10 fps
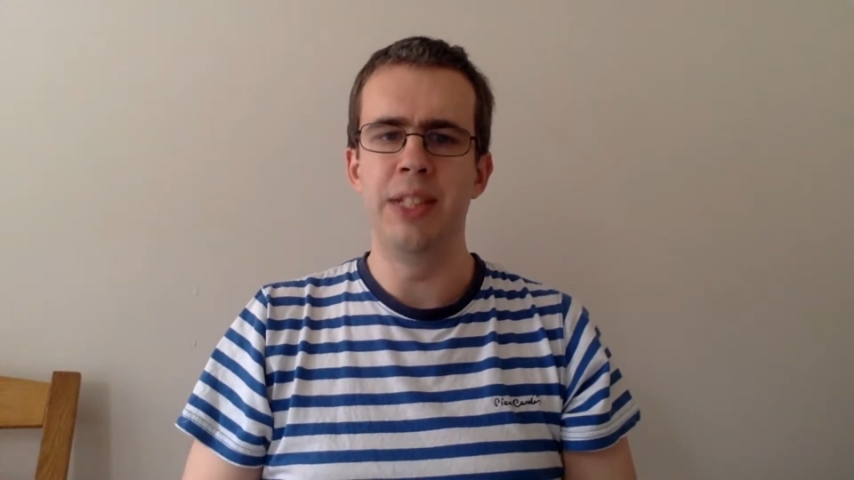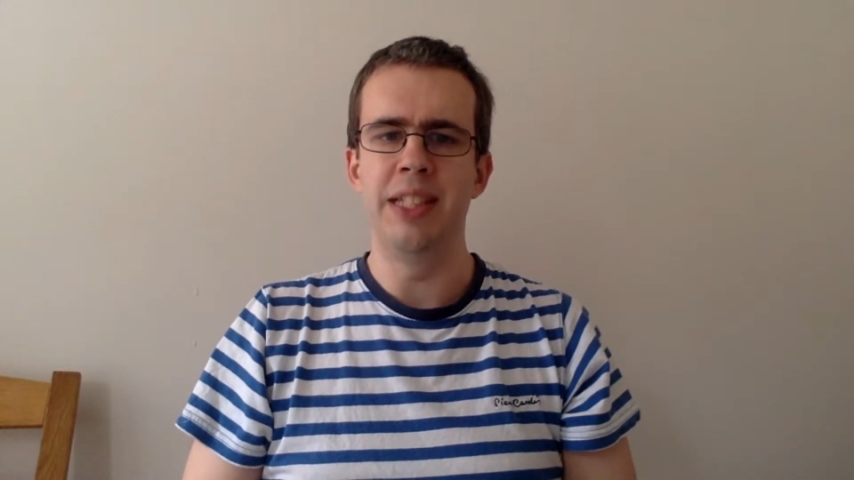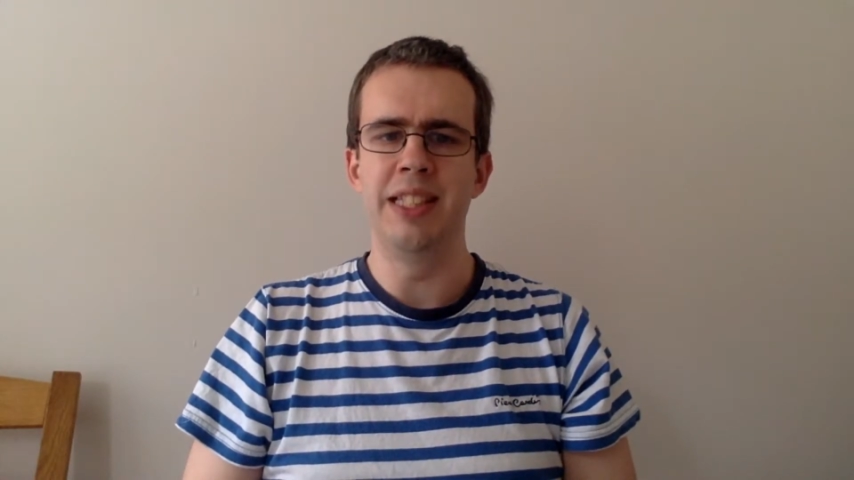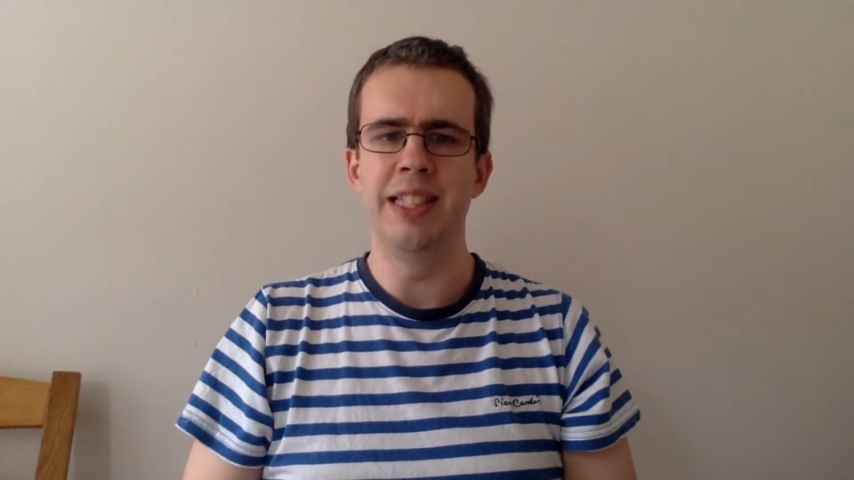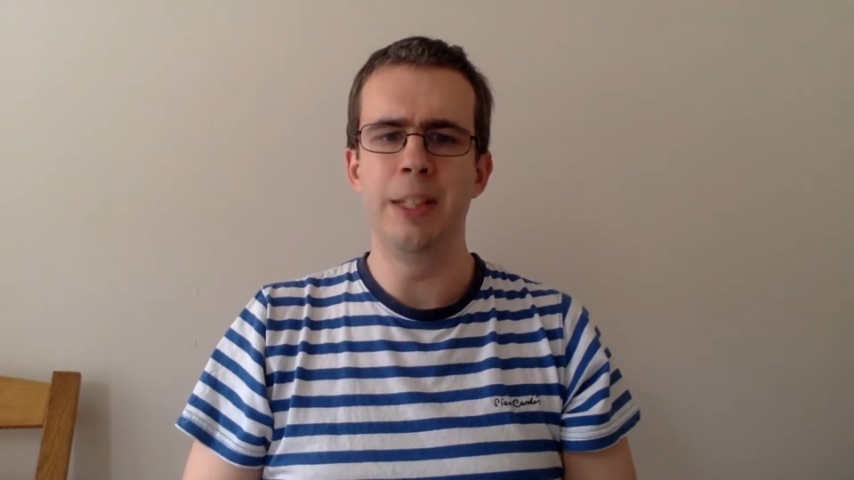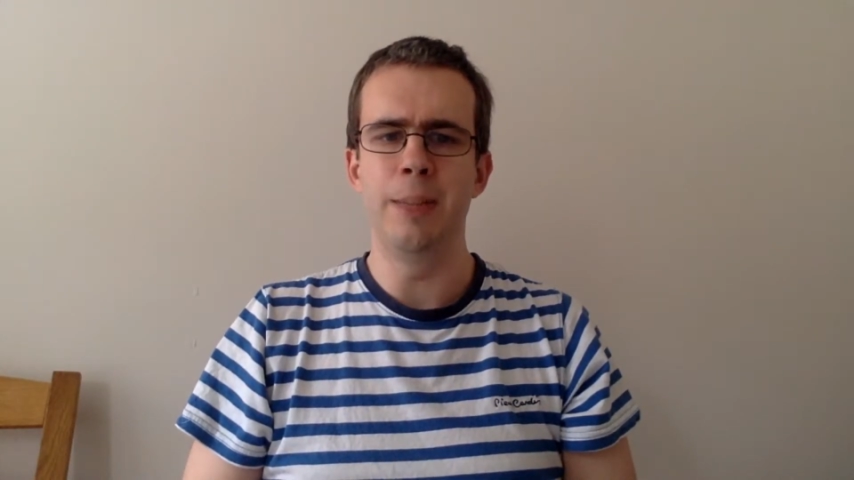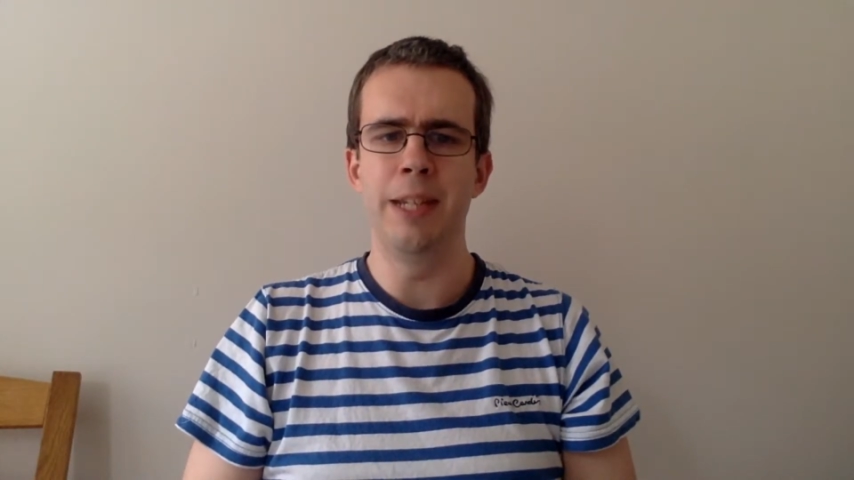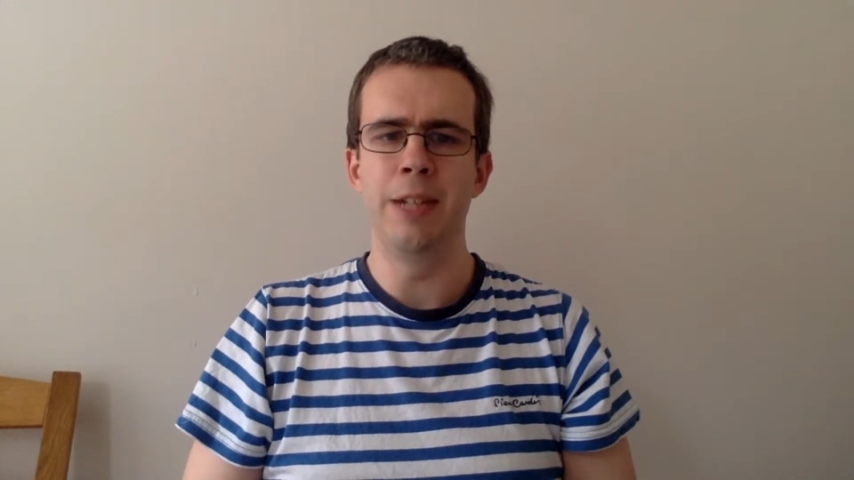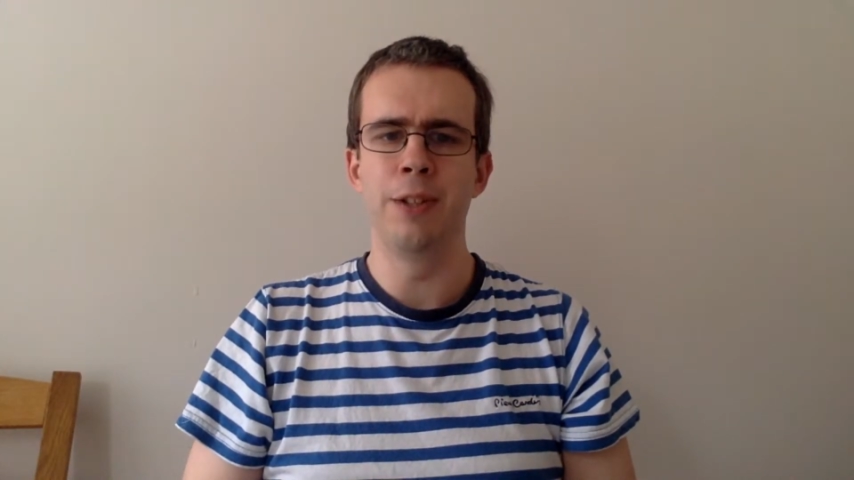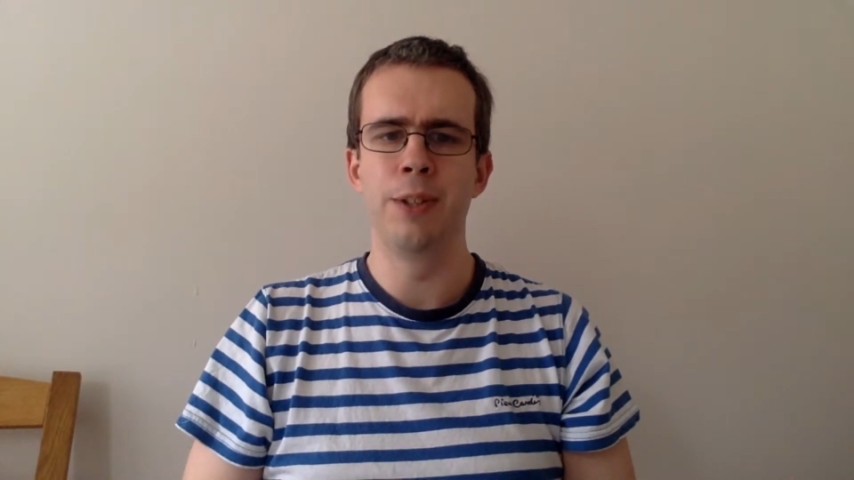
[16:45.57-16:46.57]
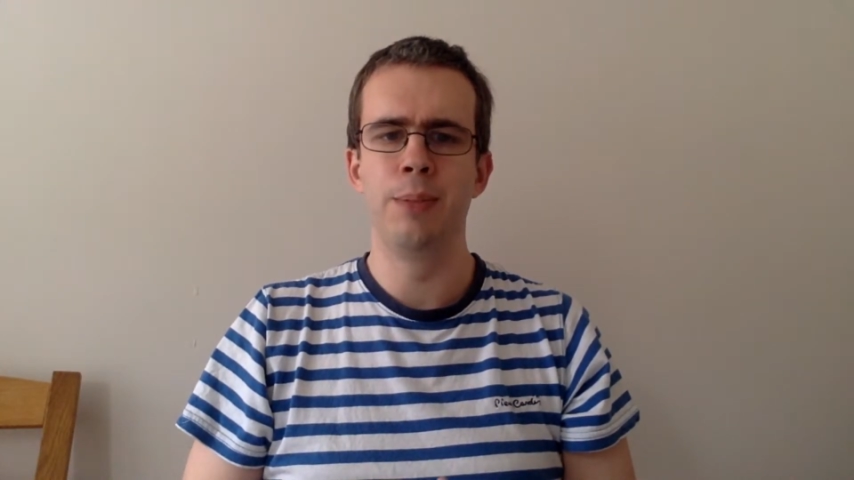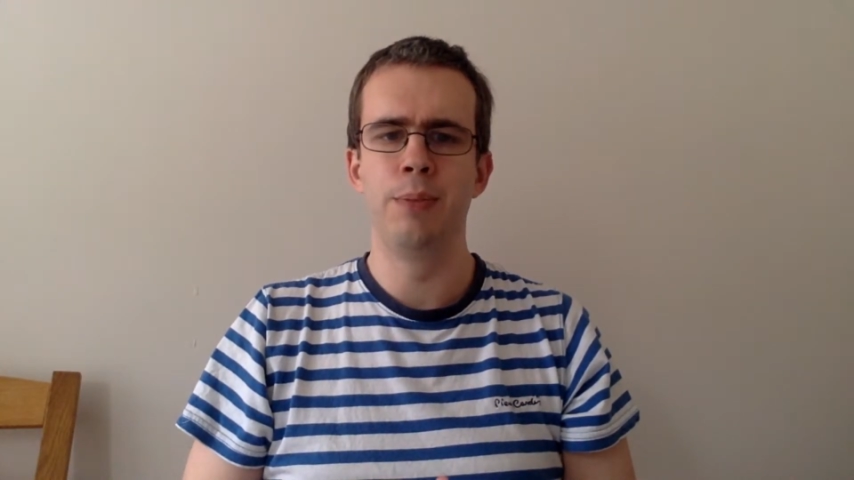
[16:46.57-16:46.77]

Jesus to be God's